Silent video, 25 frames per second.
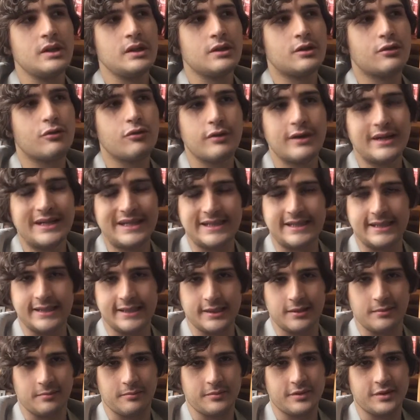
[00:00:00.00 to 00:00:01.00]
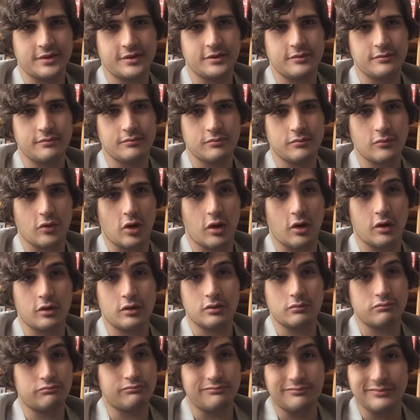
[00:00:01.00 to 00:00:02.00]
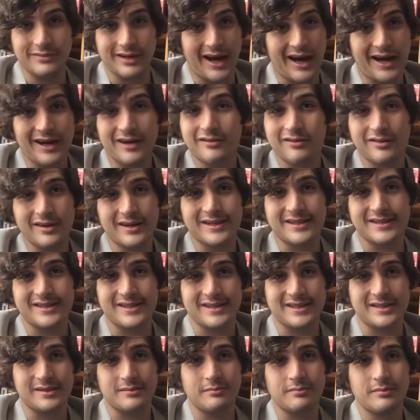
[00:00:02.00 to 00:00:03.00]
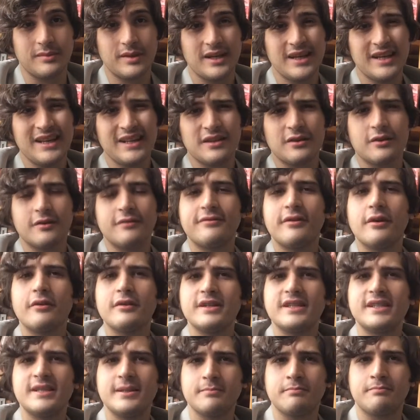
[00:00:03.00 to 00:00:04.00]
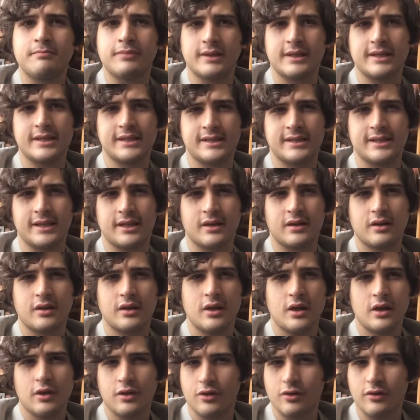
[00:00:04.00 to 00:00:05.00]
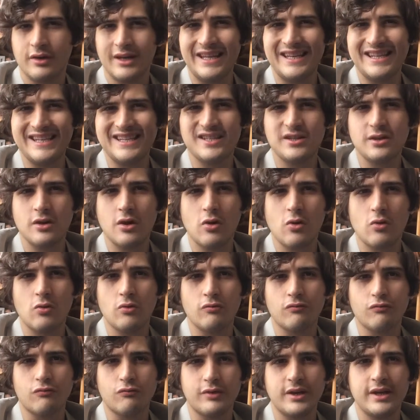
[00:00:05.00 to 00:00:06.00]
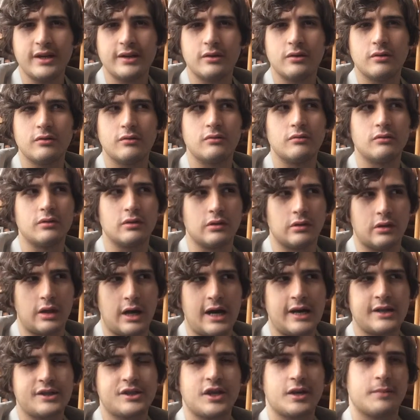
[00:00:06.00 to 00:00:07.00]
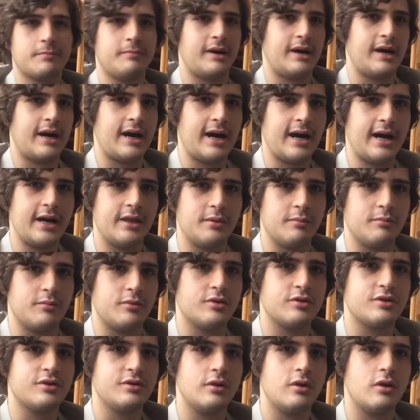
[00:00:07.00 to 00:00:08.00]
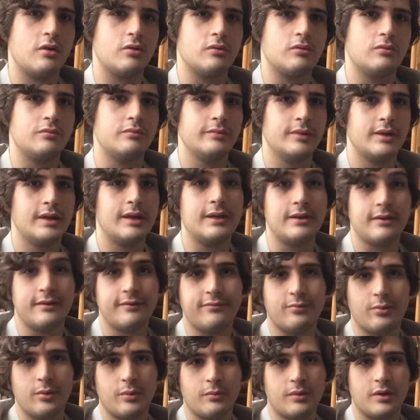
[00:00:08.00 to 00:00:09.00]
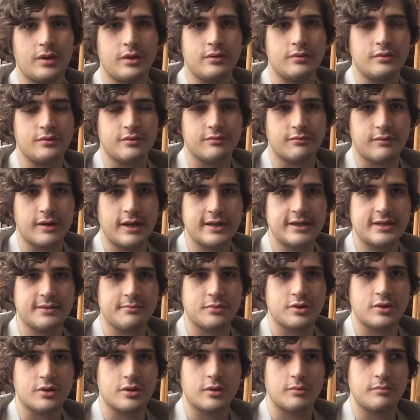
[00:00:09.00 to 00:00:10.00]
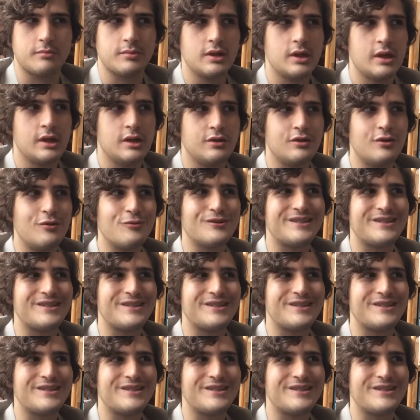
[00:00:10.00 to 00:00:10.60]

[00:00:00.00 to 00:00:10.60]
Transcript: criticisms are not criticism. They're very simplistic. There is no real logic behind them. There's no, if we want to use Ransom's term, no